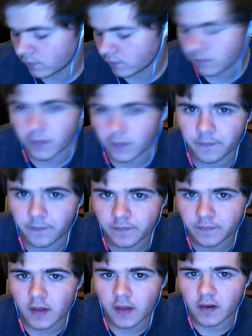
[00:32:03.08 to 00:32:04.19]
Yeah.
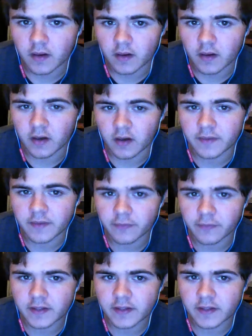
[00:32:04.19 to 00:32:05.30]
In
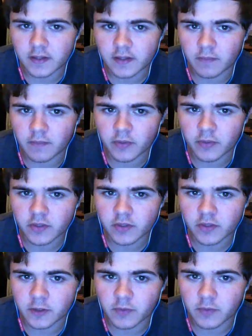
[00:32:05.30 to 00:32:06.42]
France, the Bouchereau
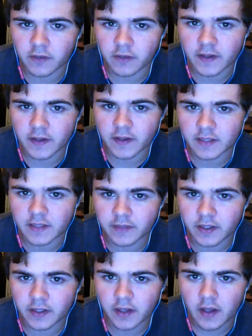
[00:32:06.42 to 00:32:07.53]
Springfest Team
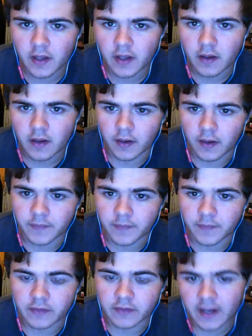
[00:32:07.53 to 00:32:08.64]
League. In
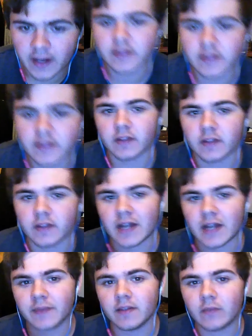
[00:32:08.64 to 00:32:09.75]
France, the top
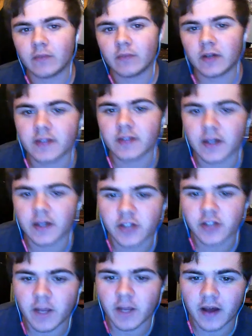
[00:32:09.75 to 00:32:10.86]
team was Shadow
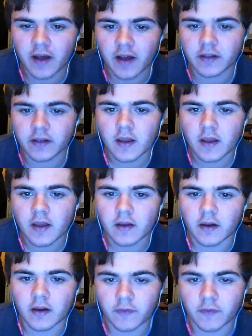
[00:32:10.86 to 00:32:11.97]
Paladin,
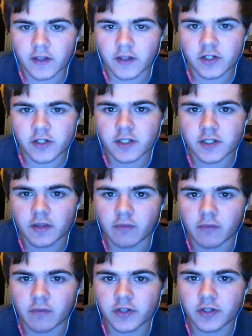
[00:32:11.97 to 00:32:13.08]
Revengers with
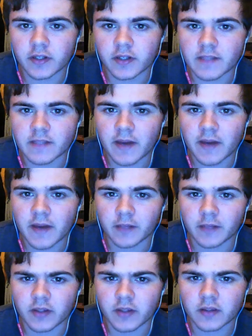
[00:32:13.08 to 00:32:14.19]
Mordred as the backup
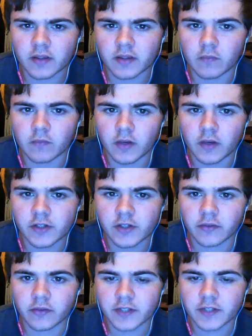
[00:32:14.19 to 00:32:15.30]
with 1 Dragon
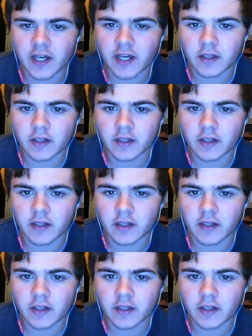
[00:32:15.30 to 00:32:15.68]
Ruler Tech,